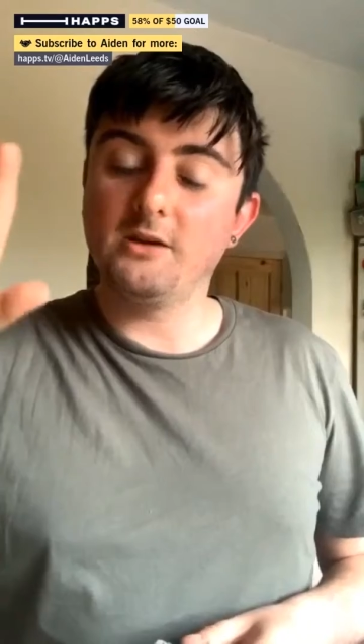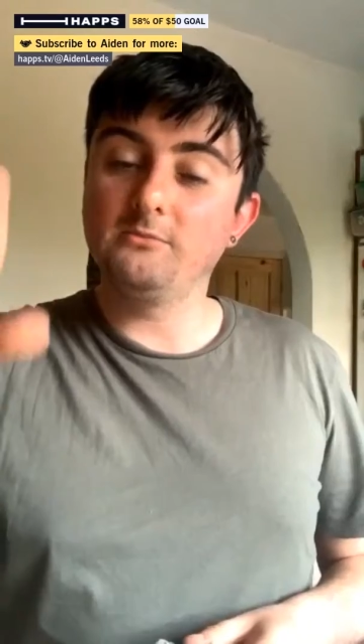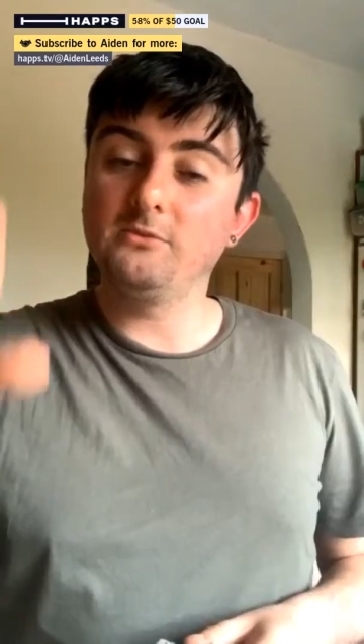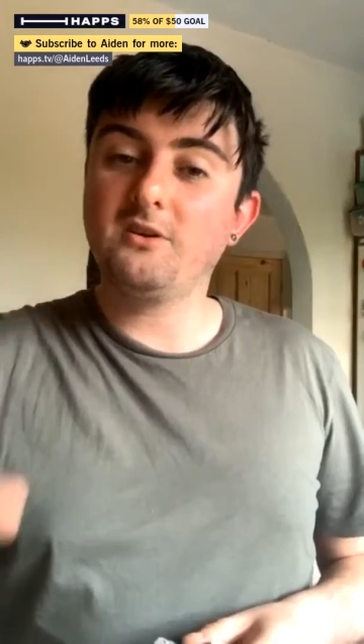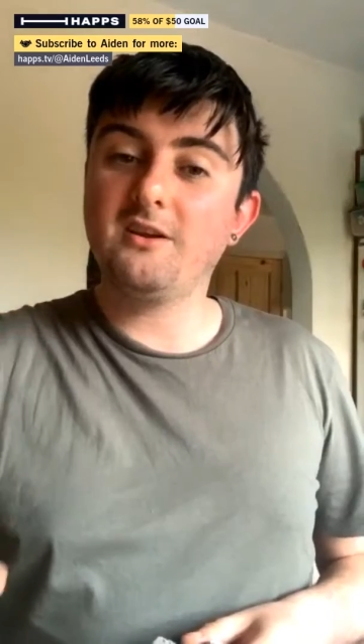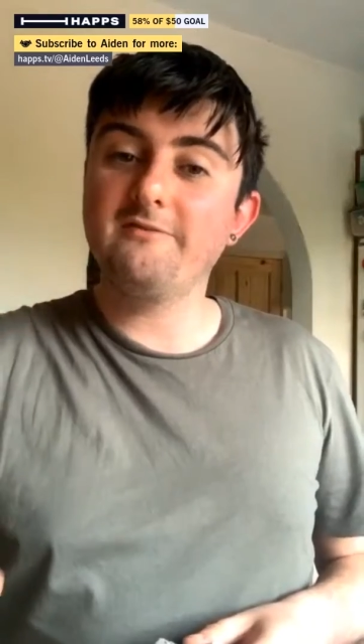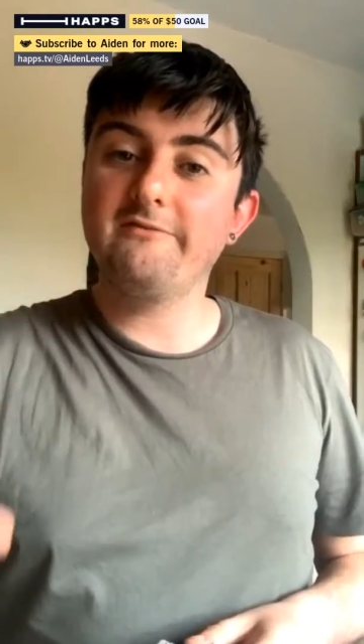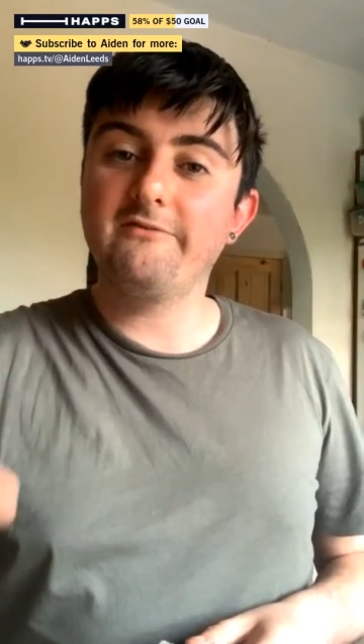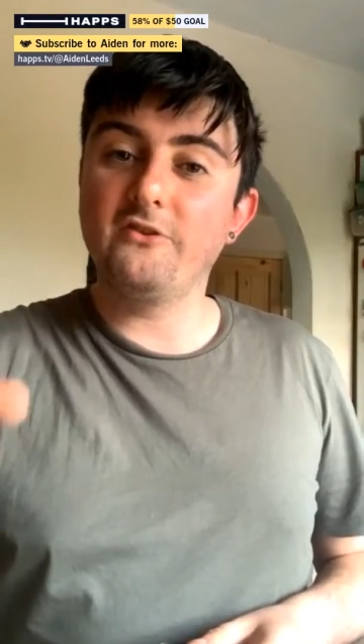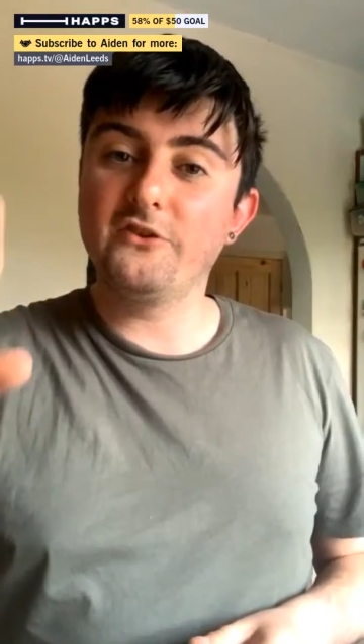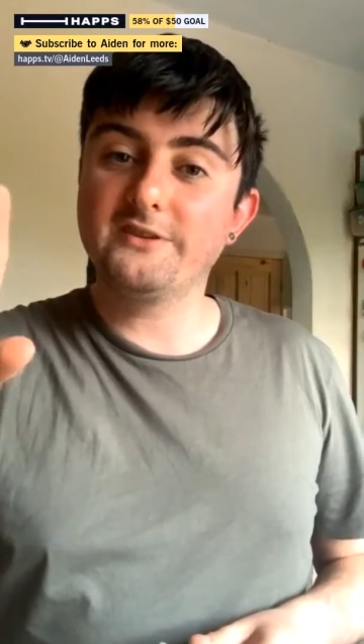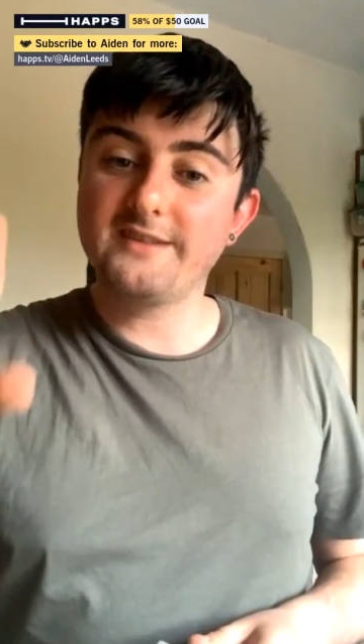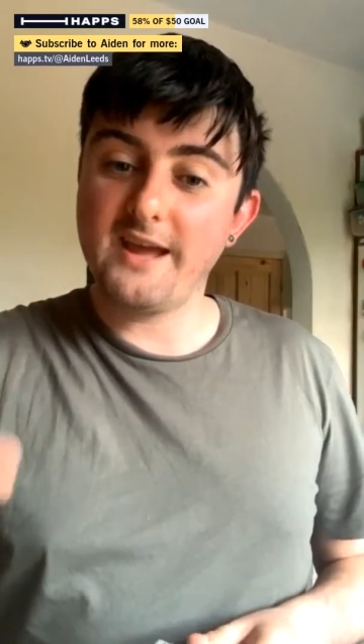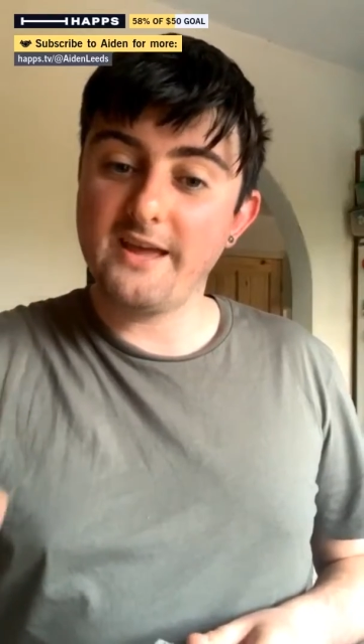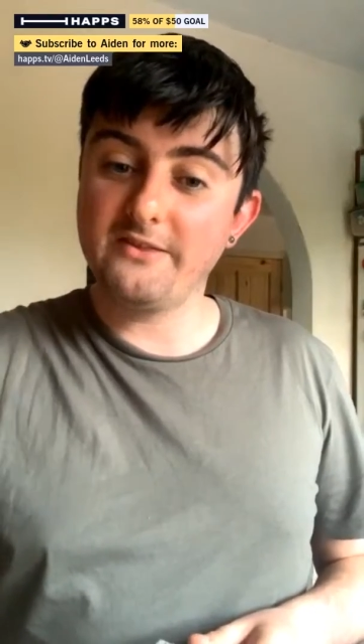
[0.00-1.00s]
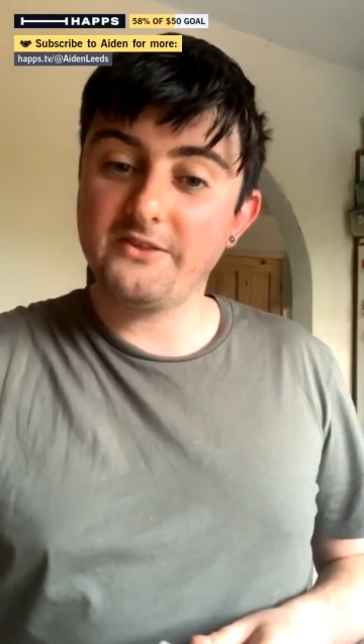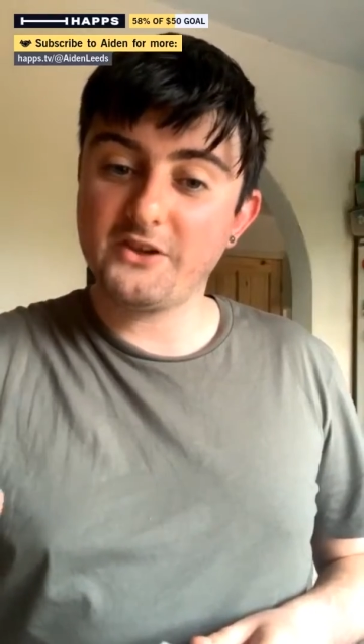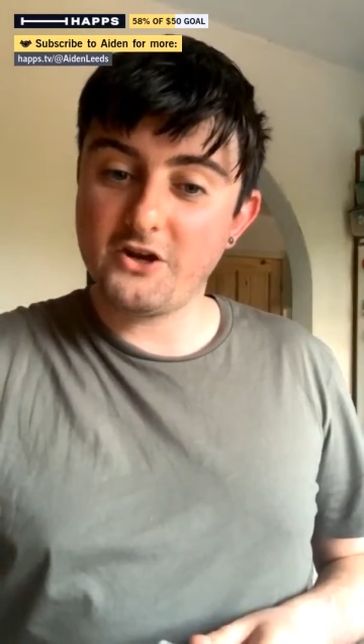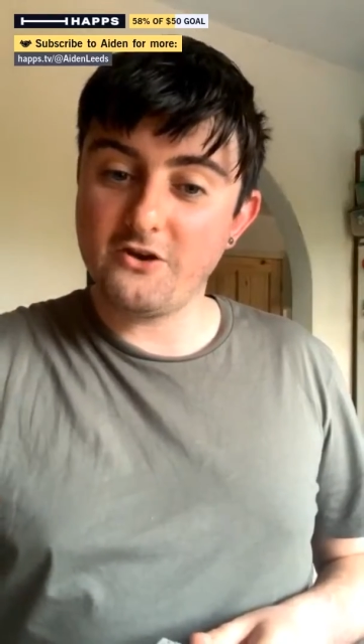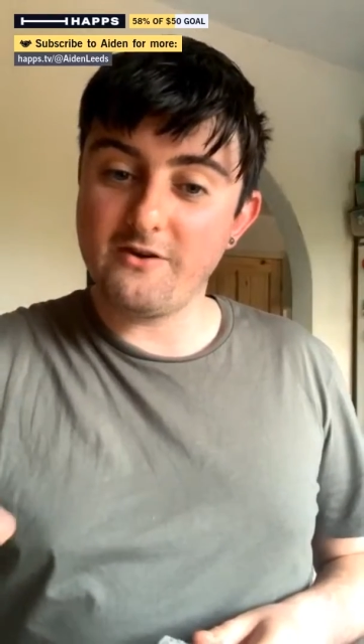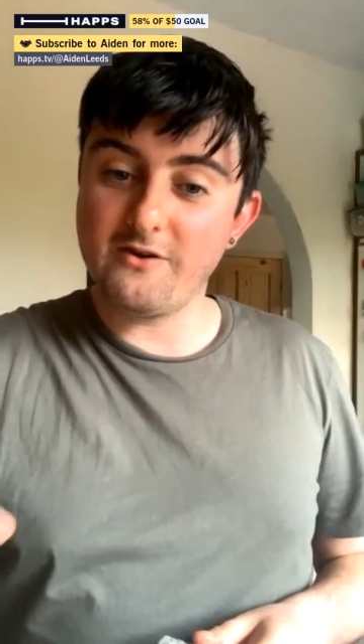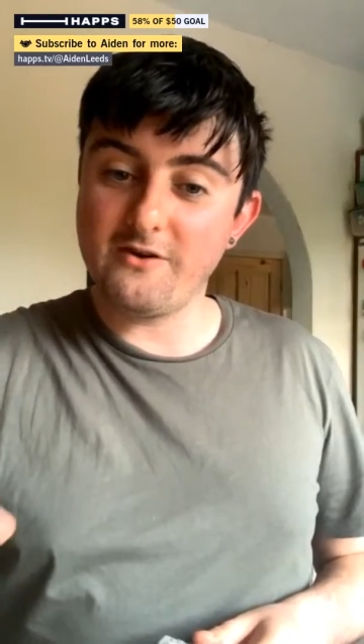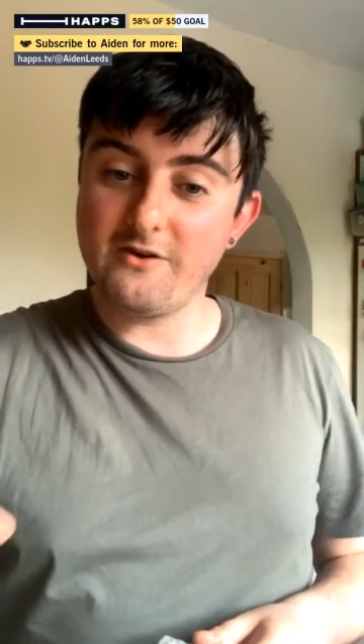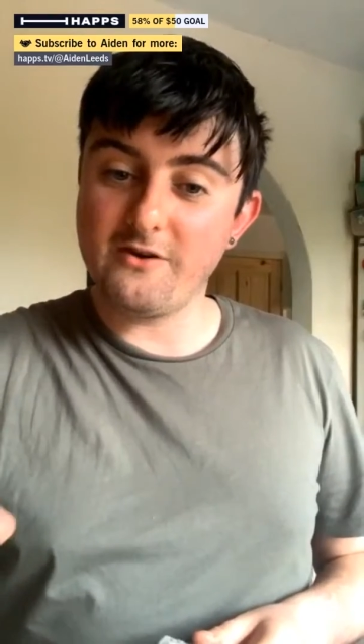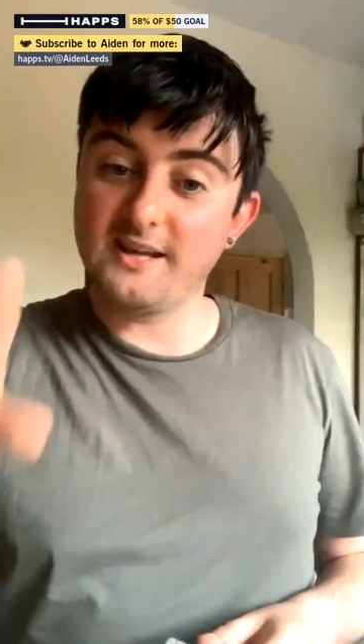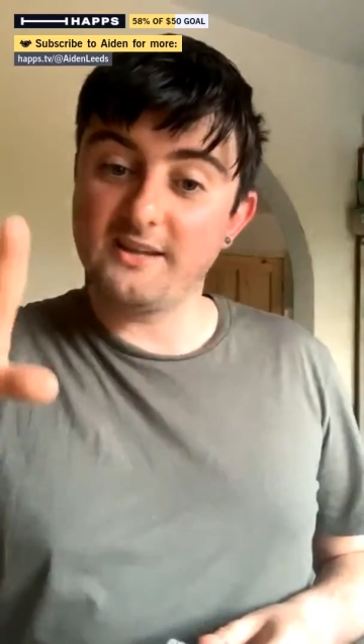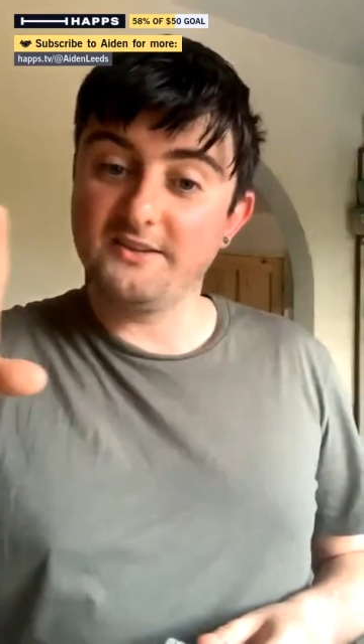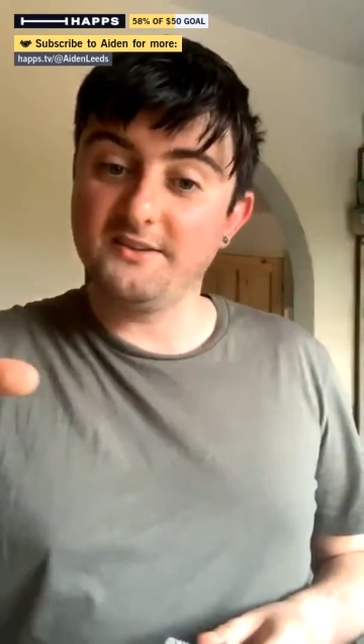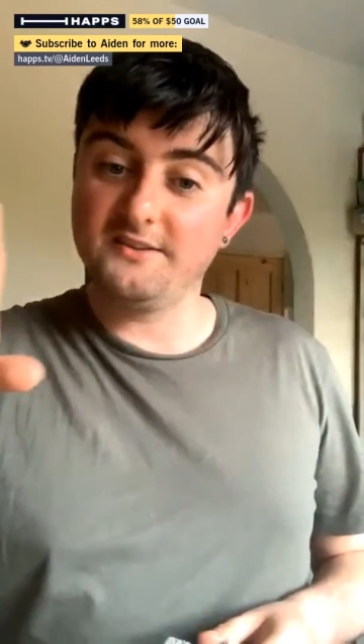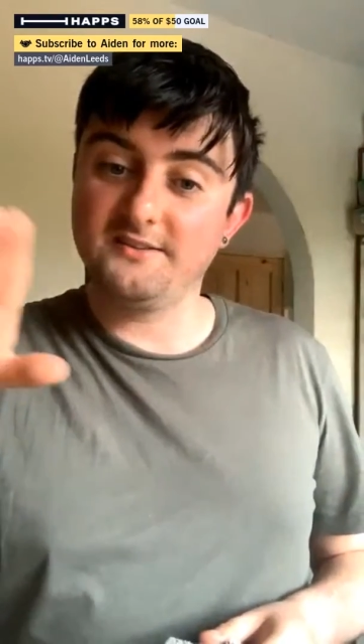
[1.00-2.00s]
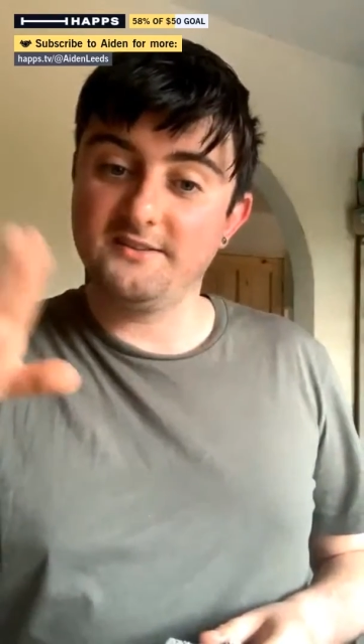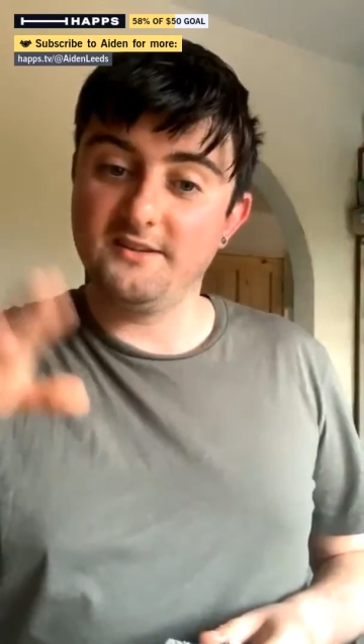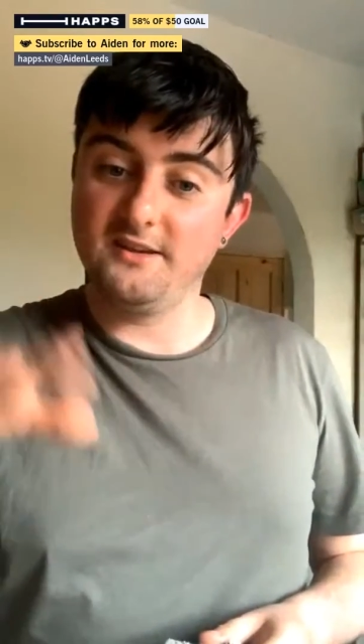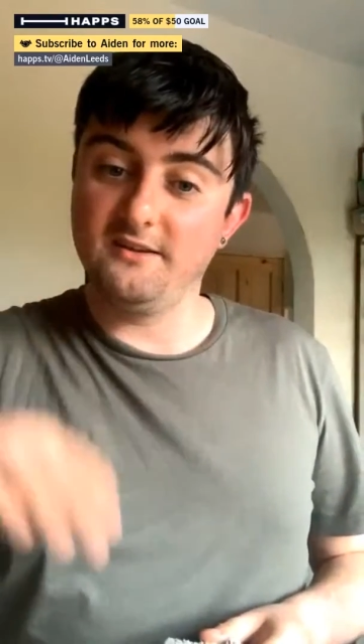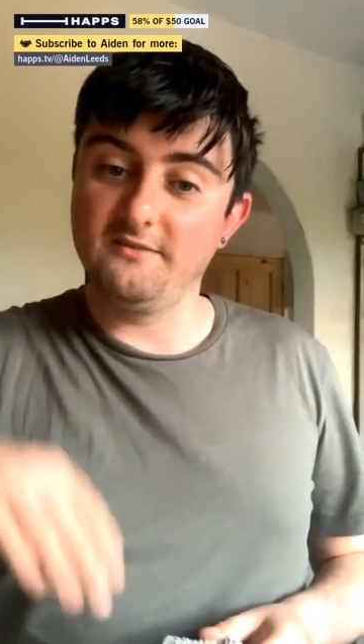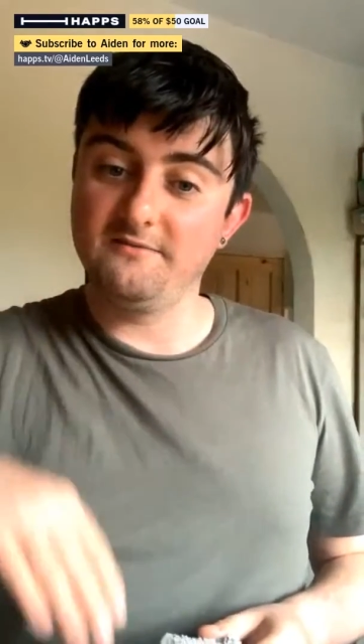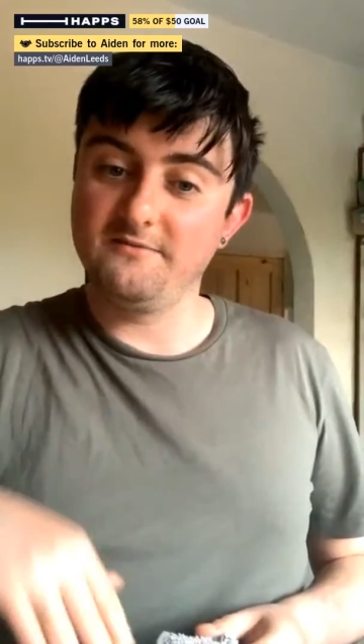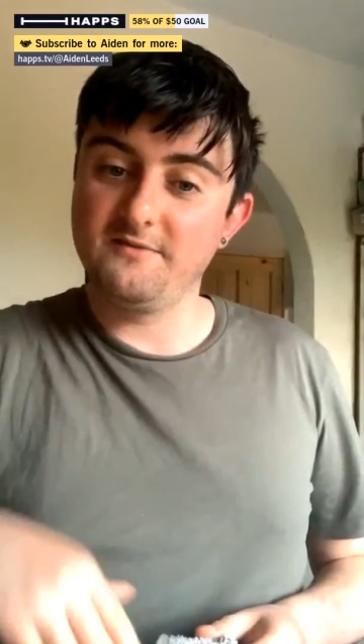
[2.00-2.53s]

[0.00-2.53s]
So I'm looking for the 10th correct answer